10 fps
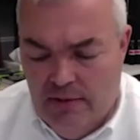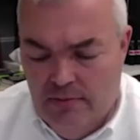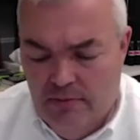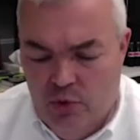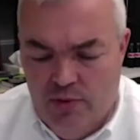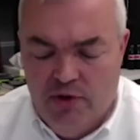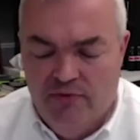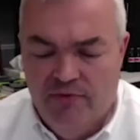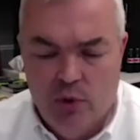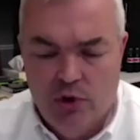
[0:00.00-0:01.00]
We've been
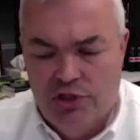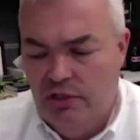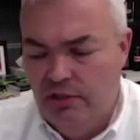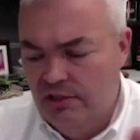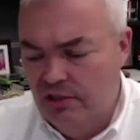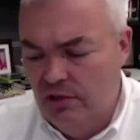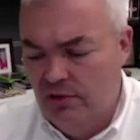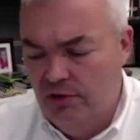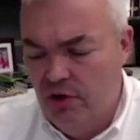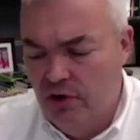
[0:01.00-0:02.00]
fortunate. This is our
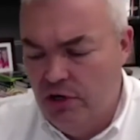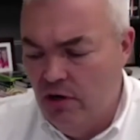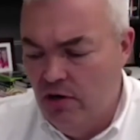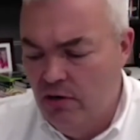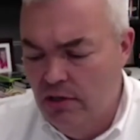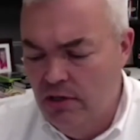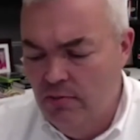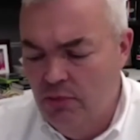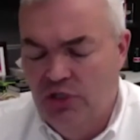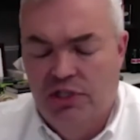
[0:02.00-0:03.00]
third year
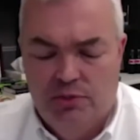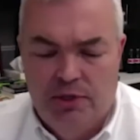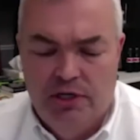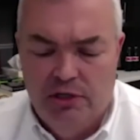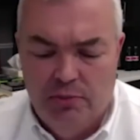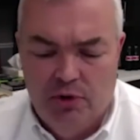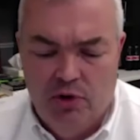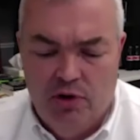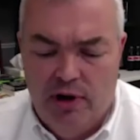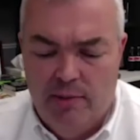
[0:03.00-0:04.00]
participating in the
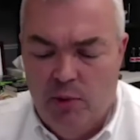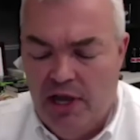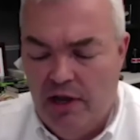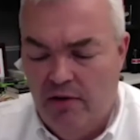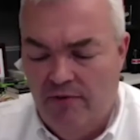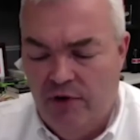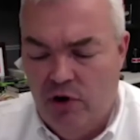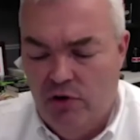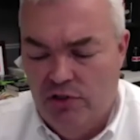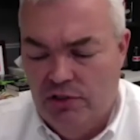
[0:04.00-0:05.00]
program, and we had our
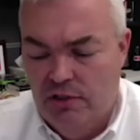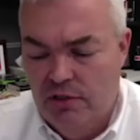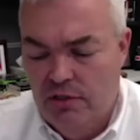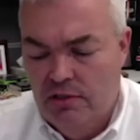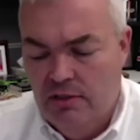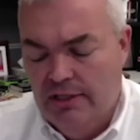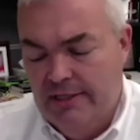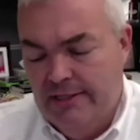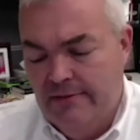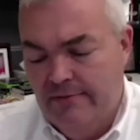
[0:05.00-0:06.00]
first,
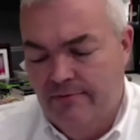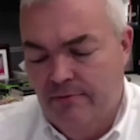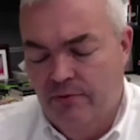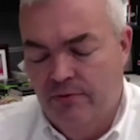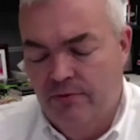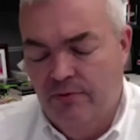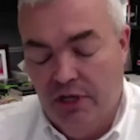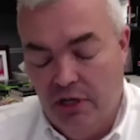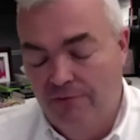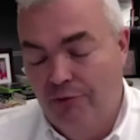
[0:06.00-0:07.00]

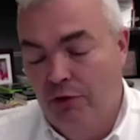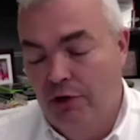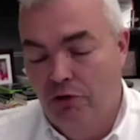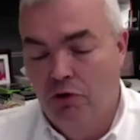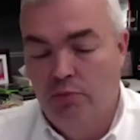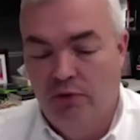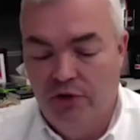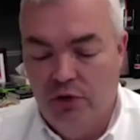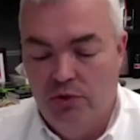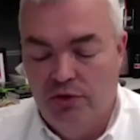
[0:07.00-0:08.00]
again, for a group of
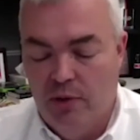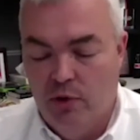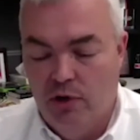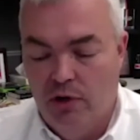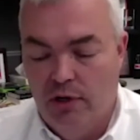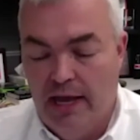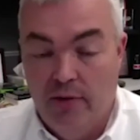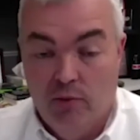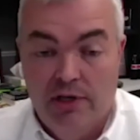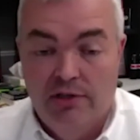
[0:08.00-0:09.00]
youth that were at
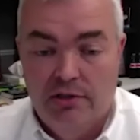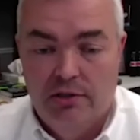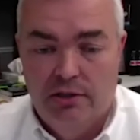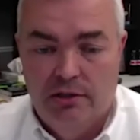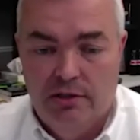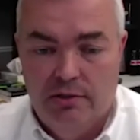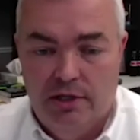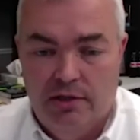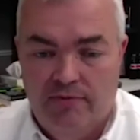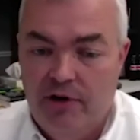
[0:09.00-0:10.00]
risk and
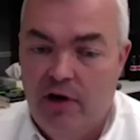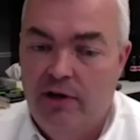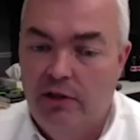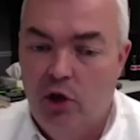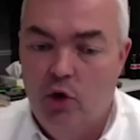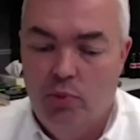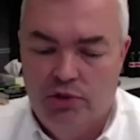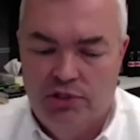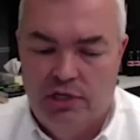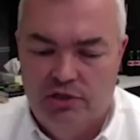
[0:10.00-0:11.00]
a very low
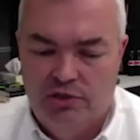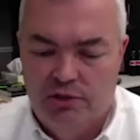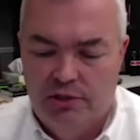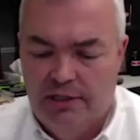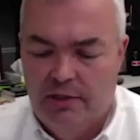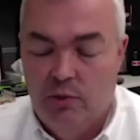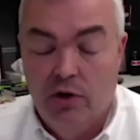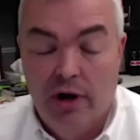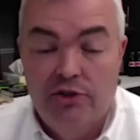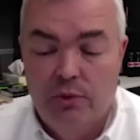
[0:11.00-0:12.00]
percentage would
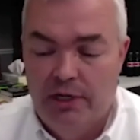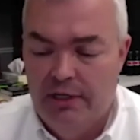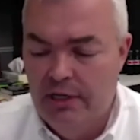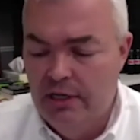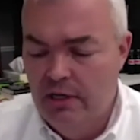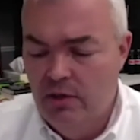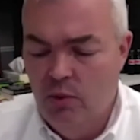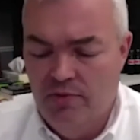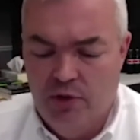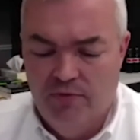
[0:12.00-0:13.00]
graduate.
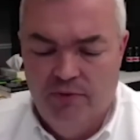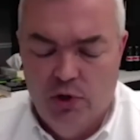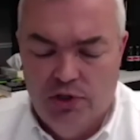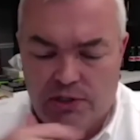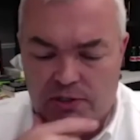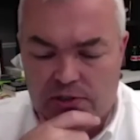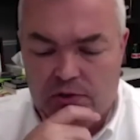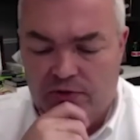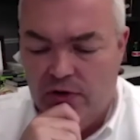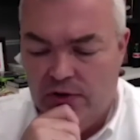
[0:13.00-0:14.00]
We've been fortunate so
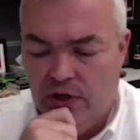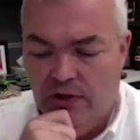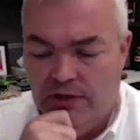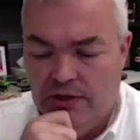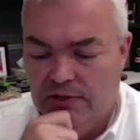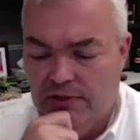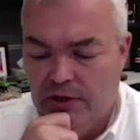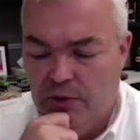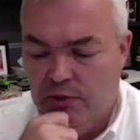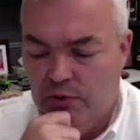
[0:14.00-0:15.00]
far that all the kids that
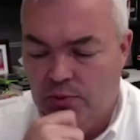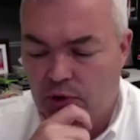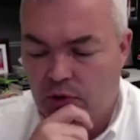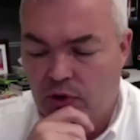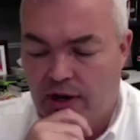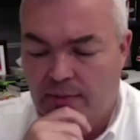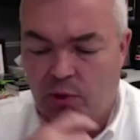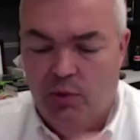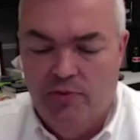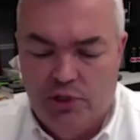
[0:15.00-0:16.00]
go through the program that
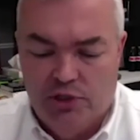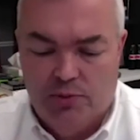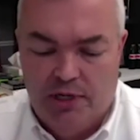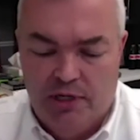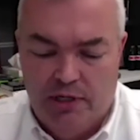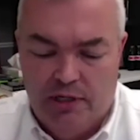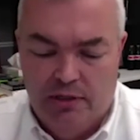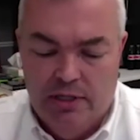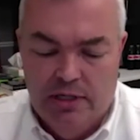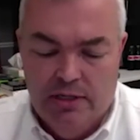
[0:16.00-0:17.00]
we've participated in,
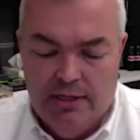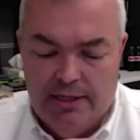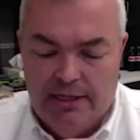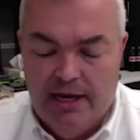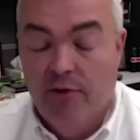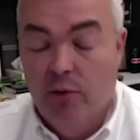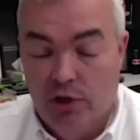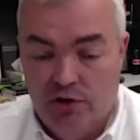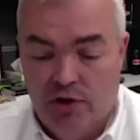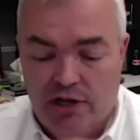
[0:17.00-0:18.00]
everyone
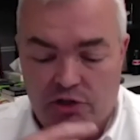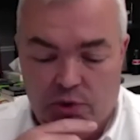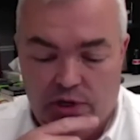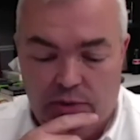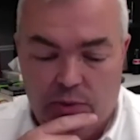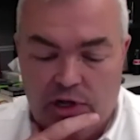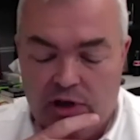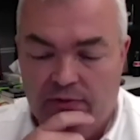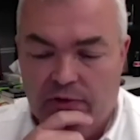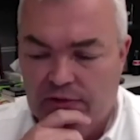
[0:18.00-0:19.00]
has graduated, and we
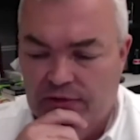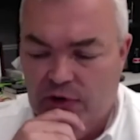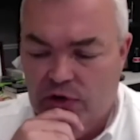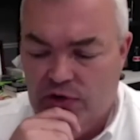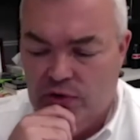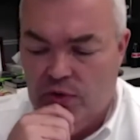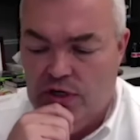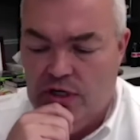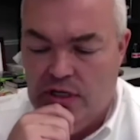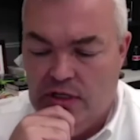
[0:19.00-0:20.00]
offered the first
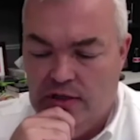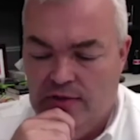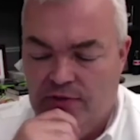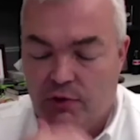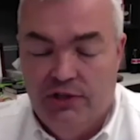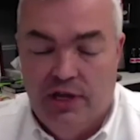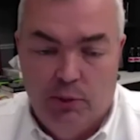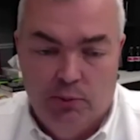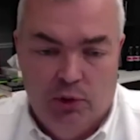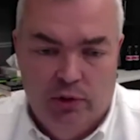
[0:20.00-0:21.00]
3 kids full-time
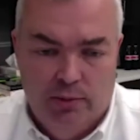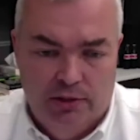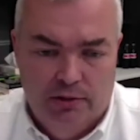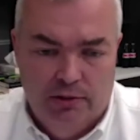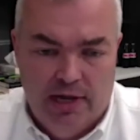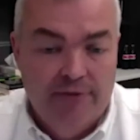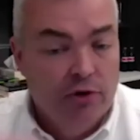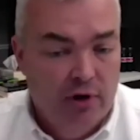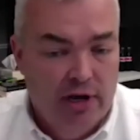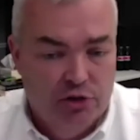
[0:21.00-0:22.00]
employment after
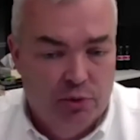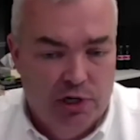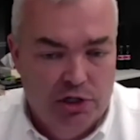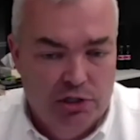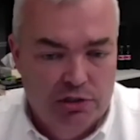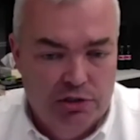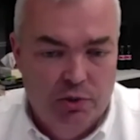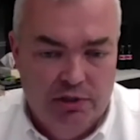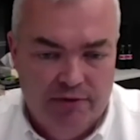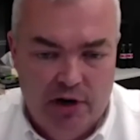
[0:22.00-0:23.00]
graduation,
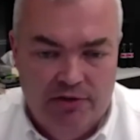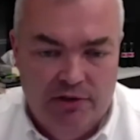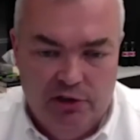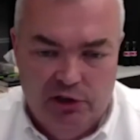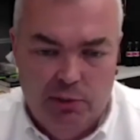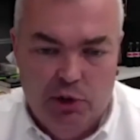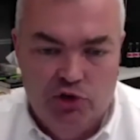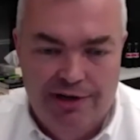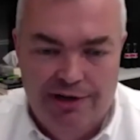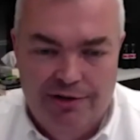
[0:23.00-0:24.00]
doing the very thing that they've been
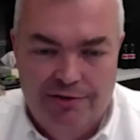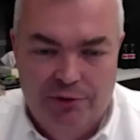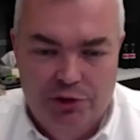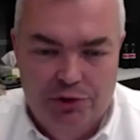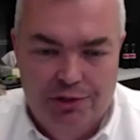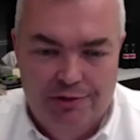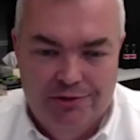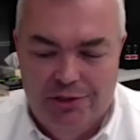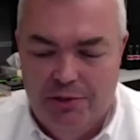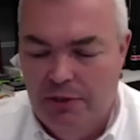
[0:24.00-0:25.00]
training on for 2 years. So